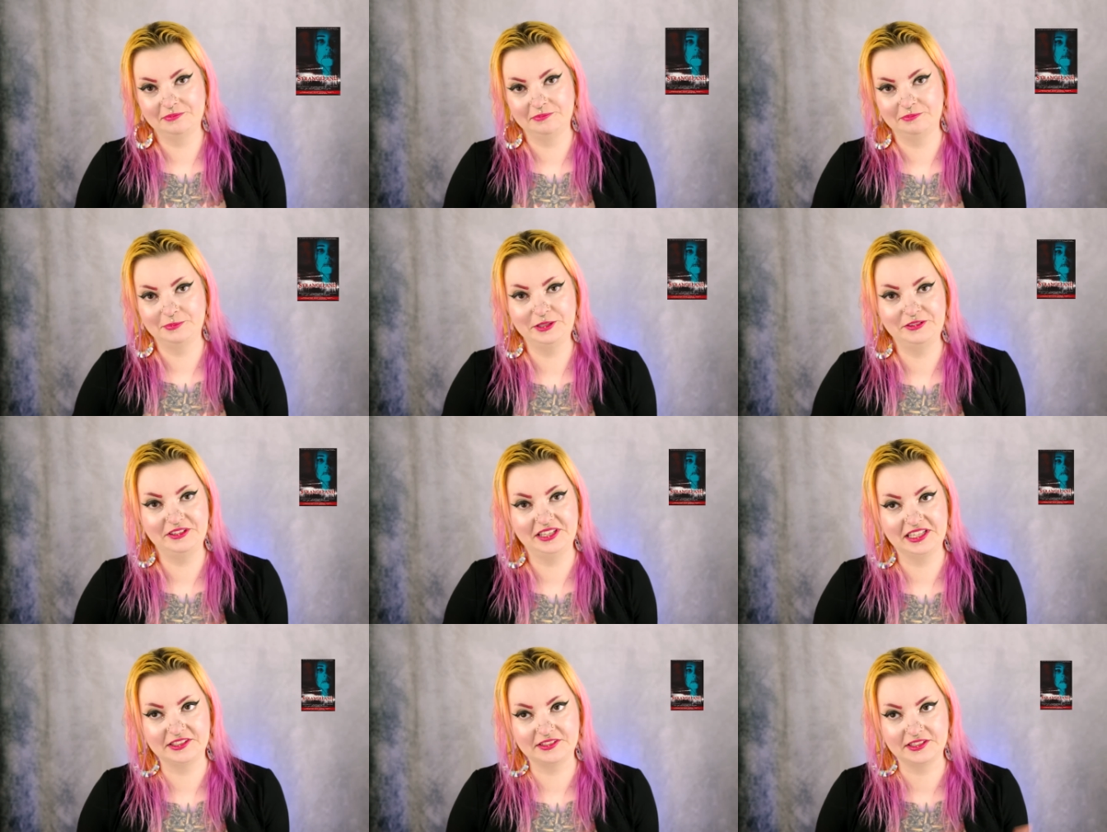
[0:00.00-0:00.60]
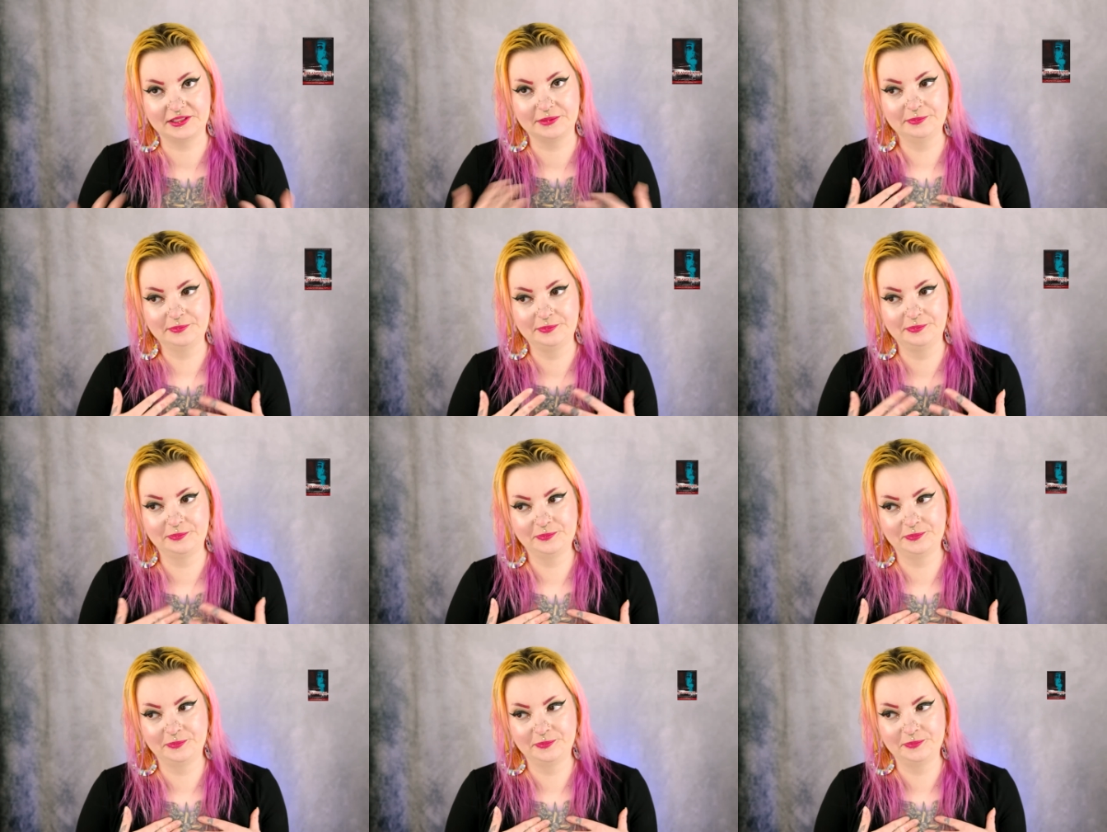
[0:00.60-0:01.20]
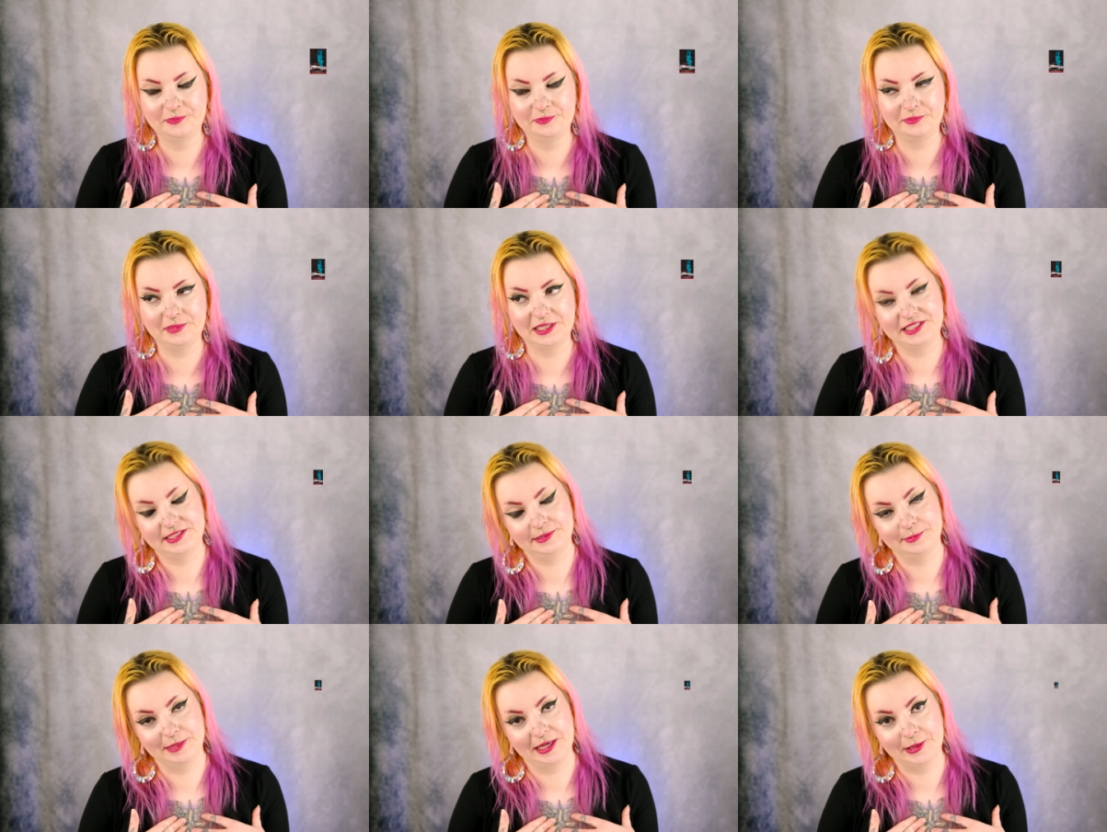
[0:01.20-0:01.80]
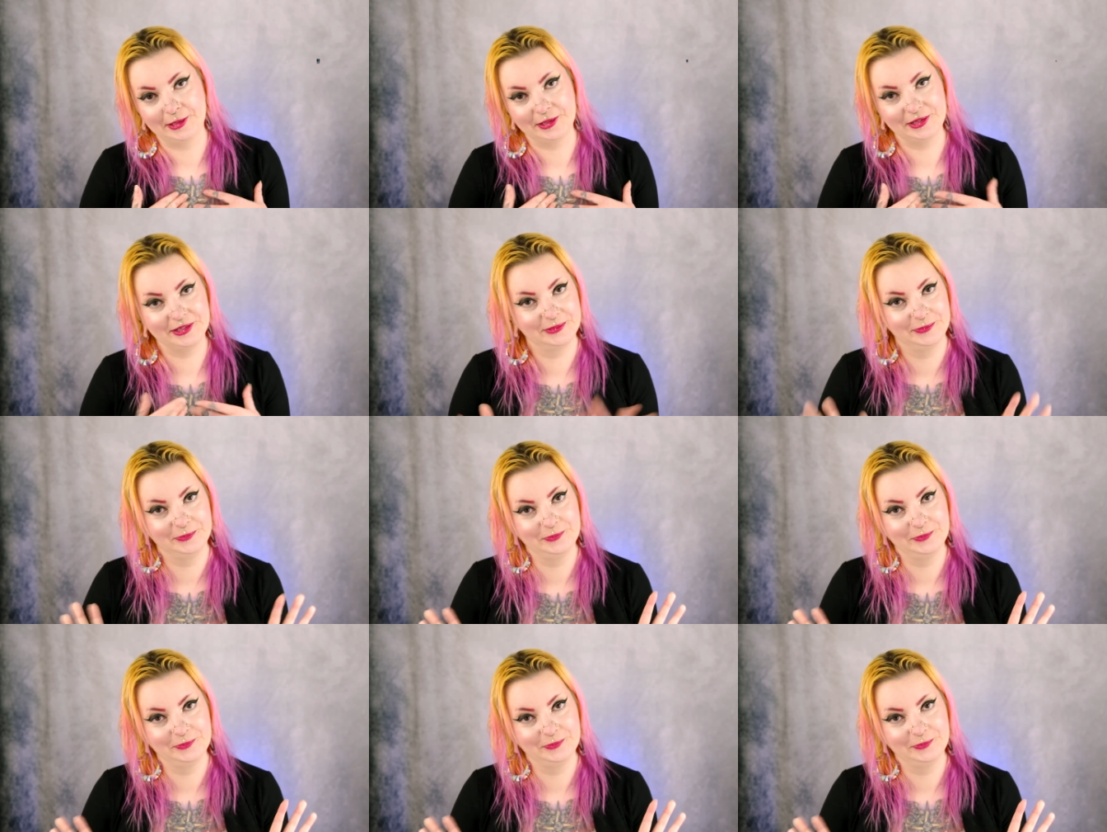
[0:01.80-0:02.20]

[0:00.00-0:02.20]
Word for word: maybe it has a place in my heart.